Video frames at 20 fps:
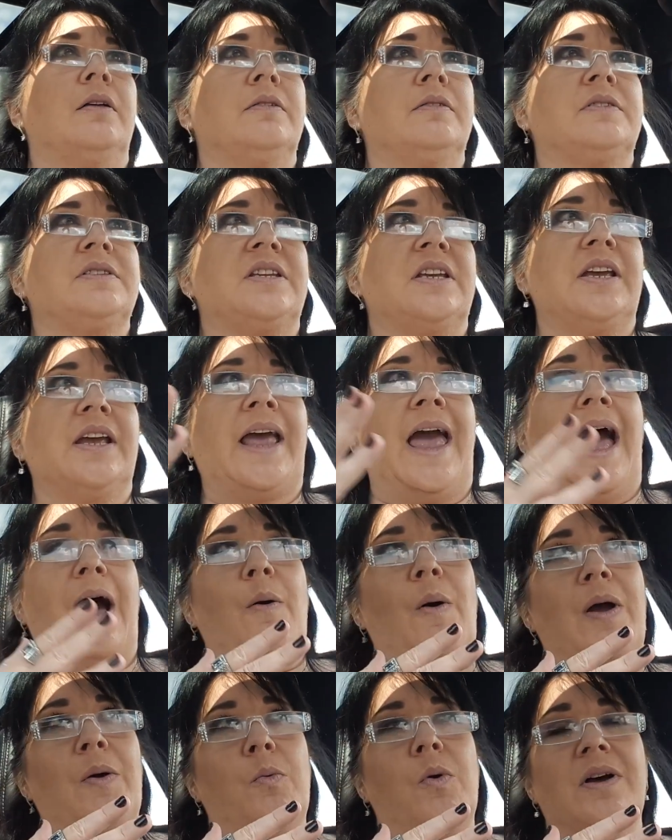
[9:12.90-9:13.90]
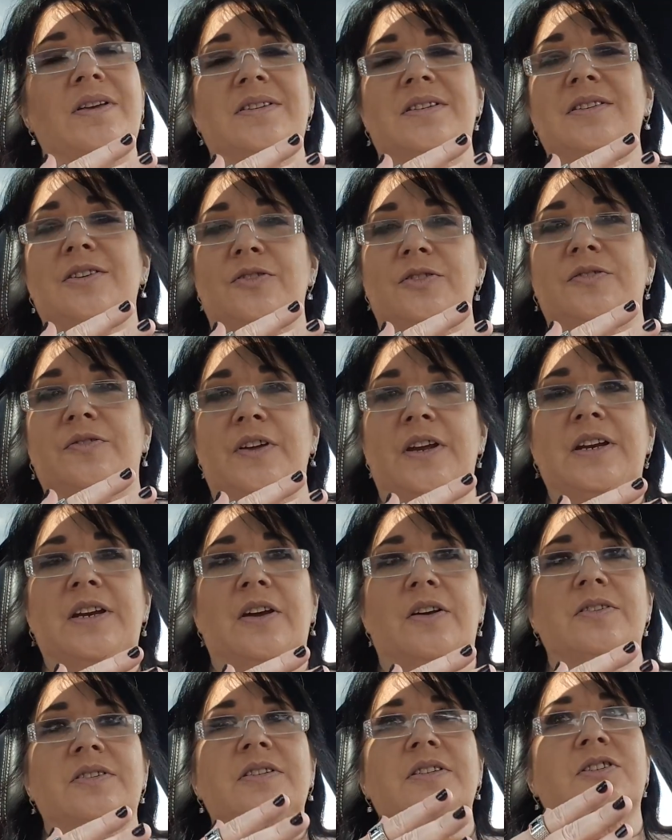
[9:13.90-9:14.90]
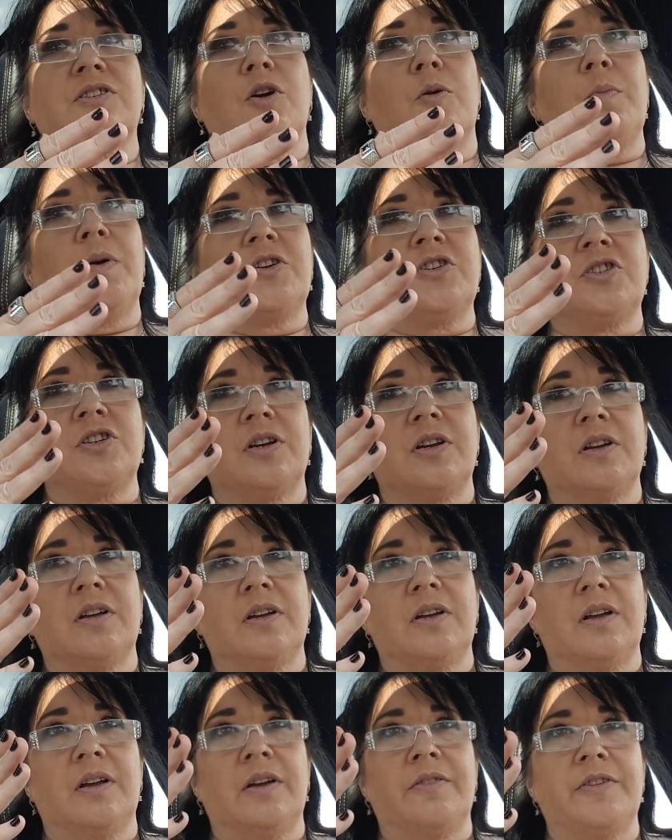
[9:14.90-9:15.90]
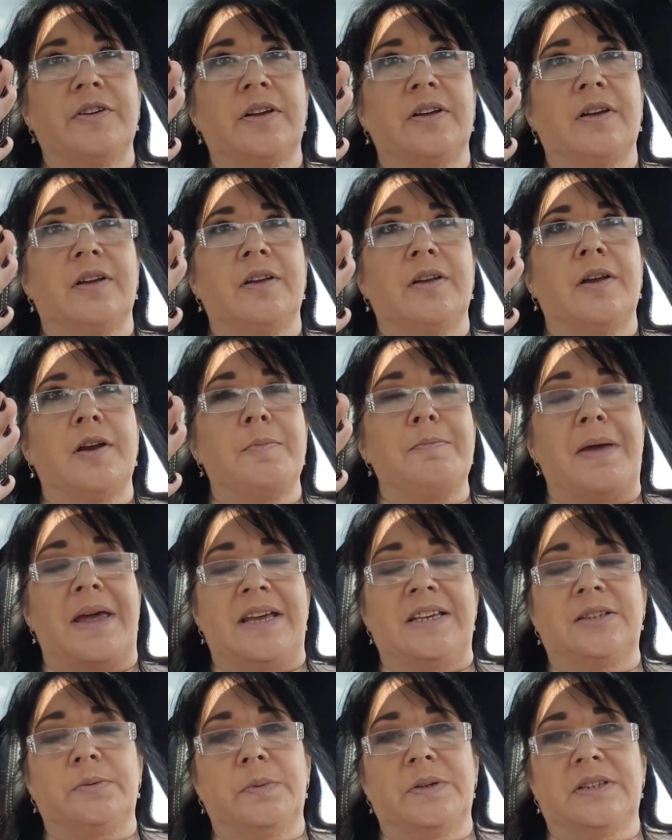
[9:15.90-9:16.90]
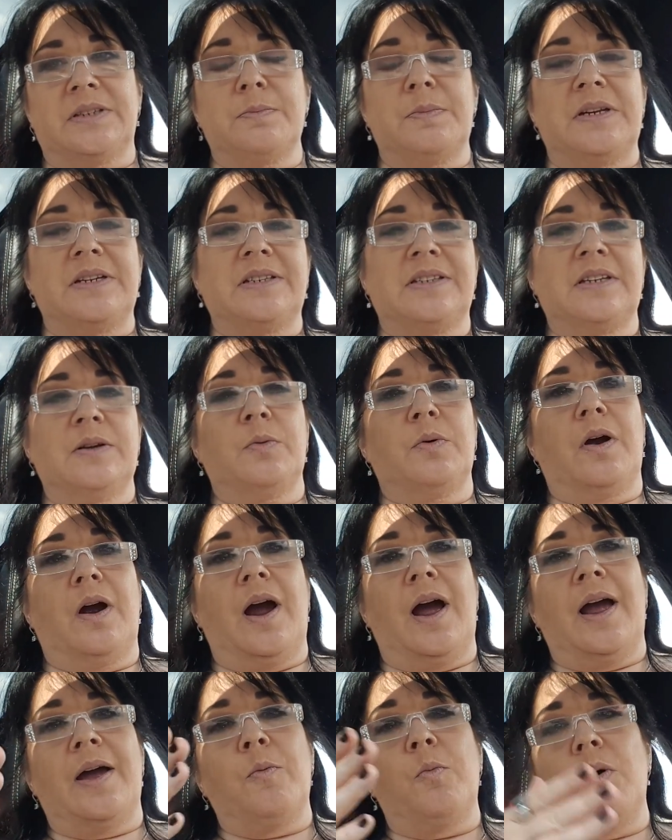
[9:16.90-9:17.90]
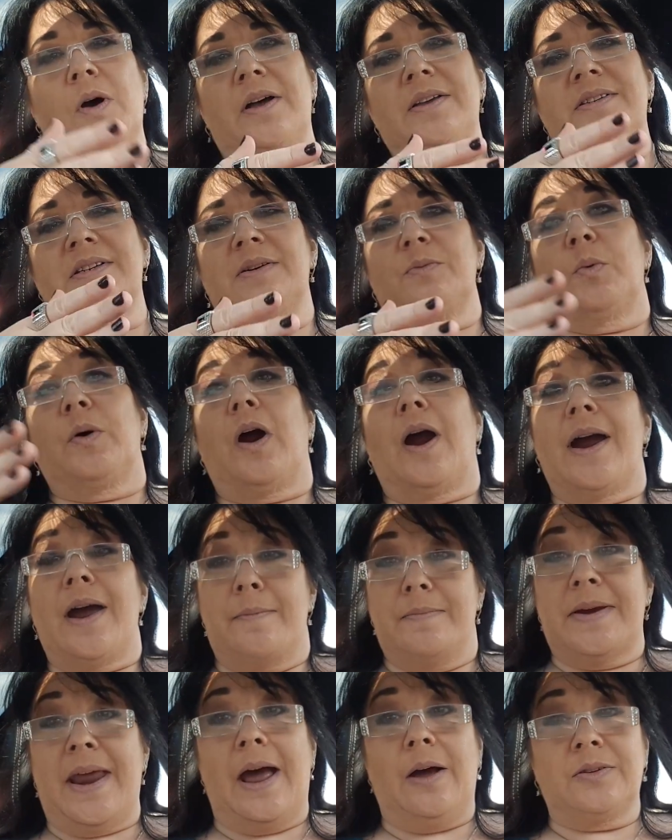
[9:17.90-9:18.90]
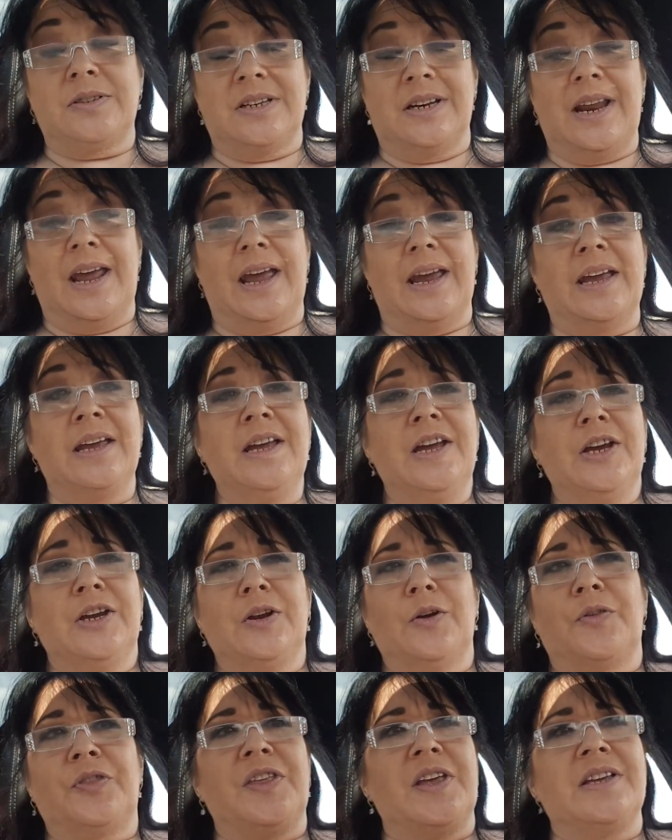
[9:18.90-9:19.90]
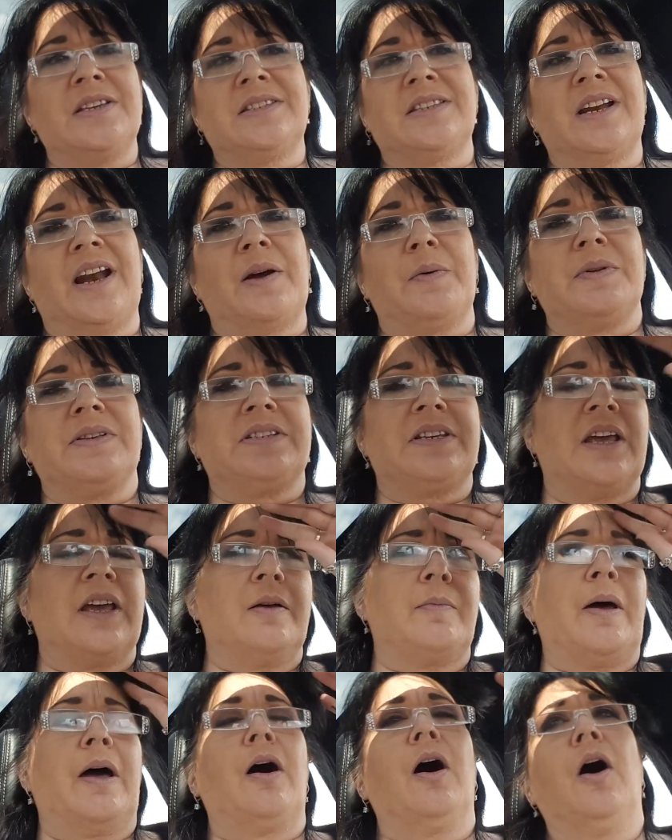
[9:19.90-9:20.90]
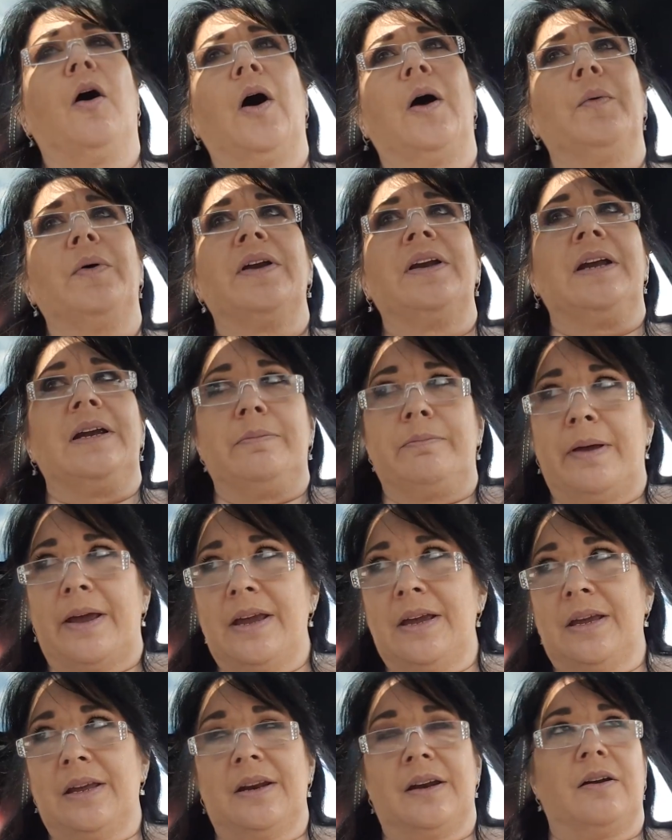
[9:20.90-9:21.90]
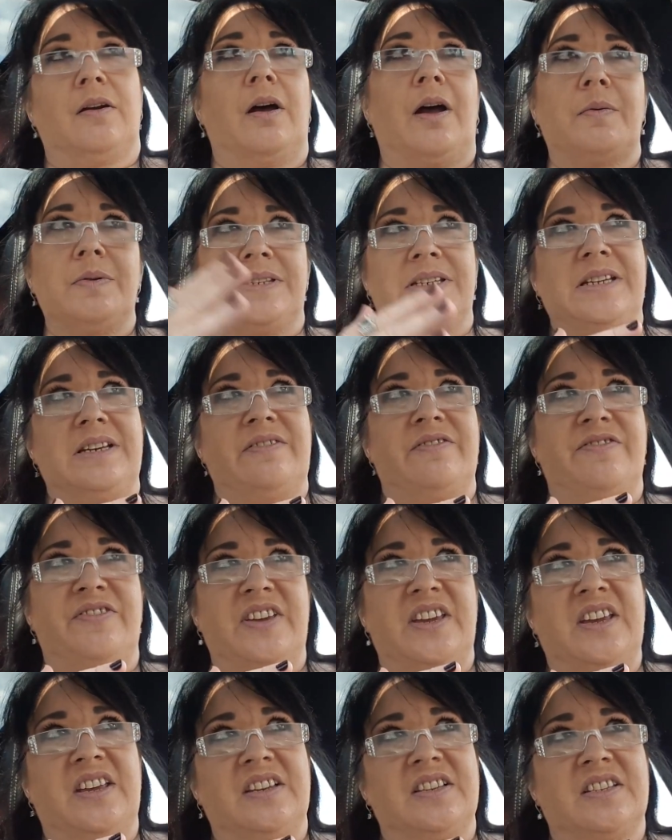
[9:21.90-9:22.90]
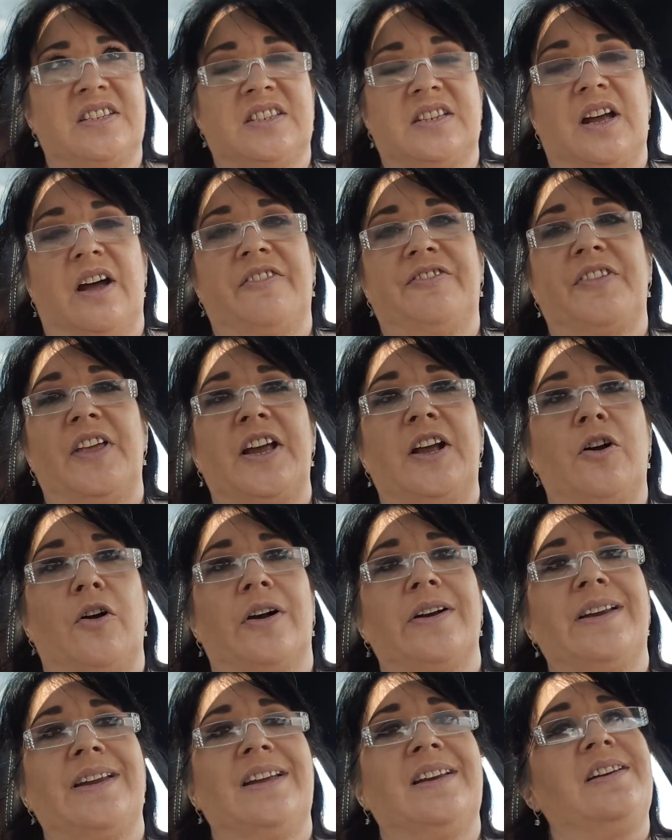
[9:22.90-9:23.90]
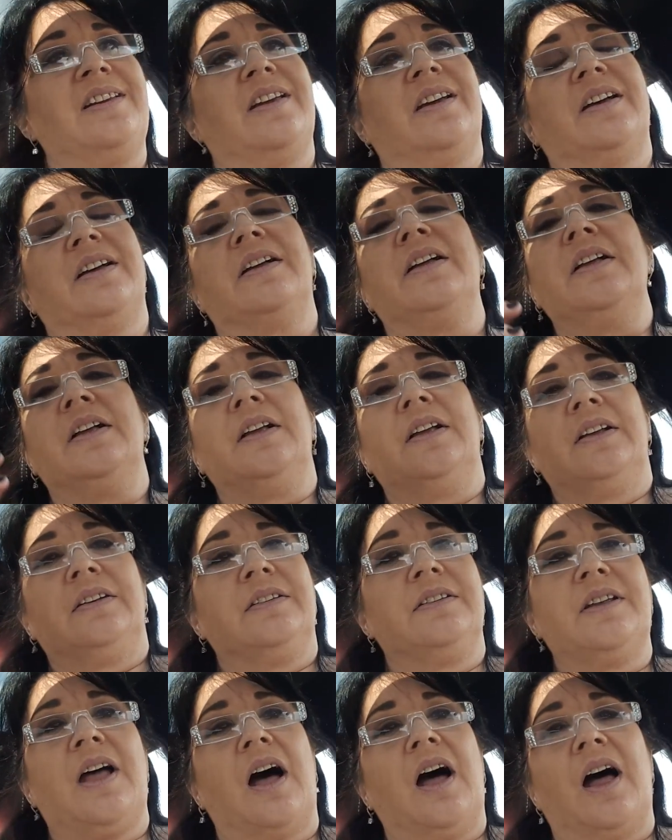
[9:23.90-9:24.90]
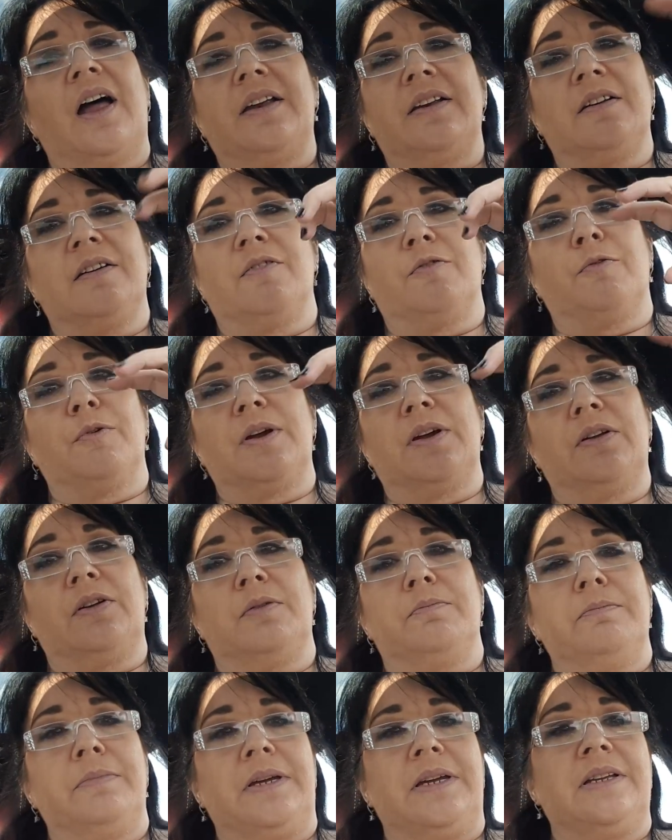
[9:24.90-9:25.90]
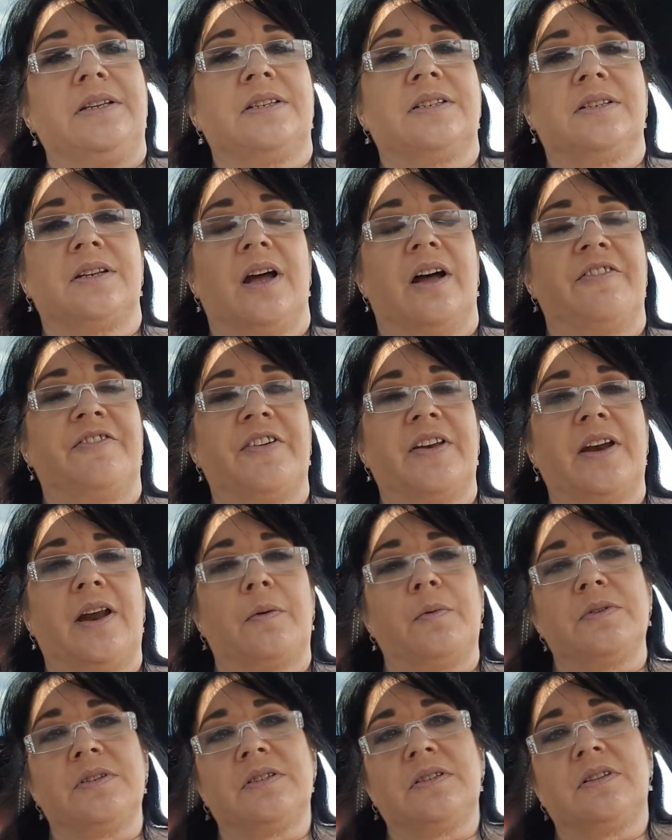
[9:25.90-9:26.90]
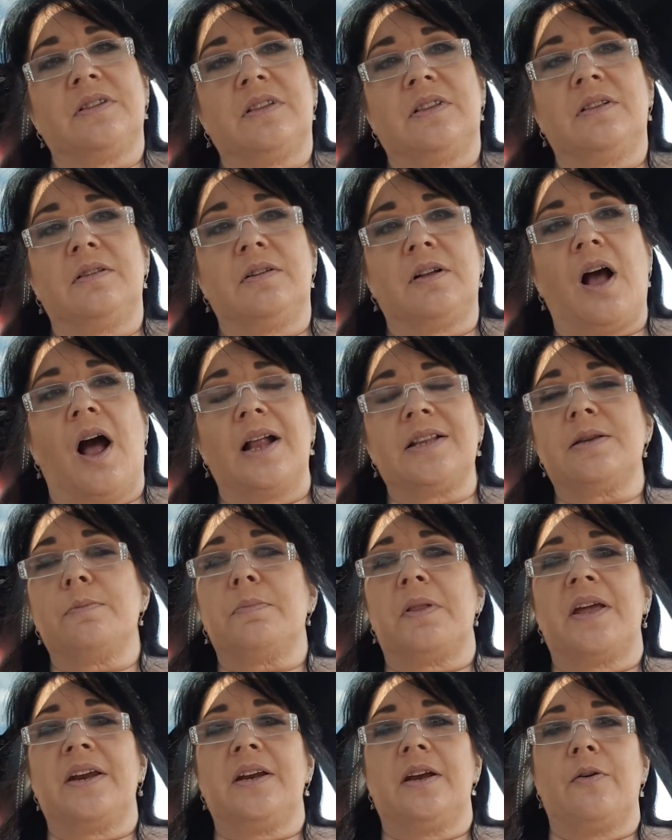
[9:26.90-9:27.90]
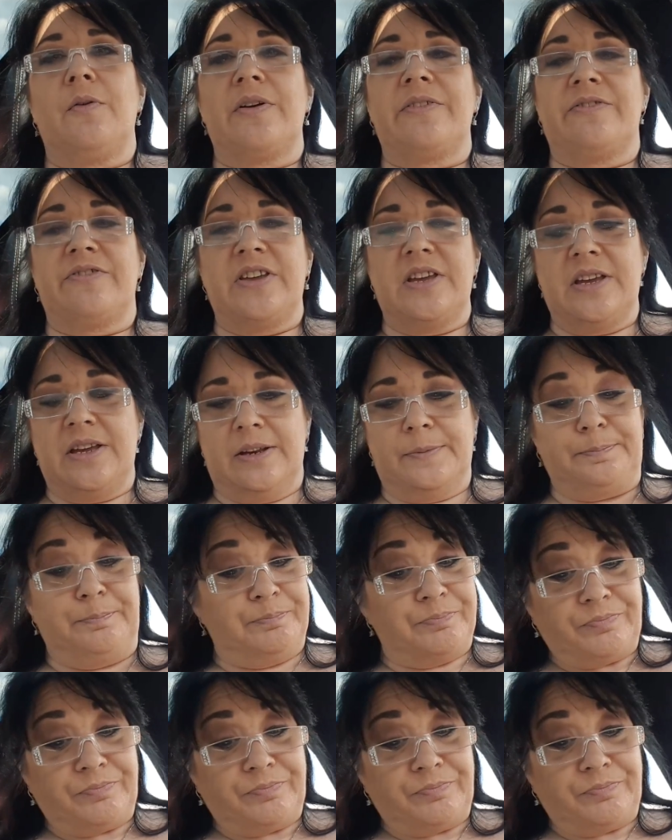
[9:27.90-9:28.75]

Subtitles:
seeing how I was in those videos is so much of an amazement to me to see where I was and where I am now today. You know, things that I would say about, oh, I wouldn't eat bacon, and I was eating vegan stuff like gardenia, not real meat stuff, and I was contemplating going vegan,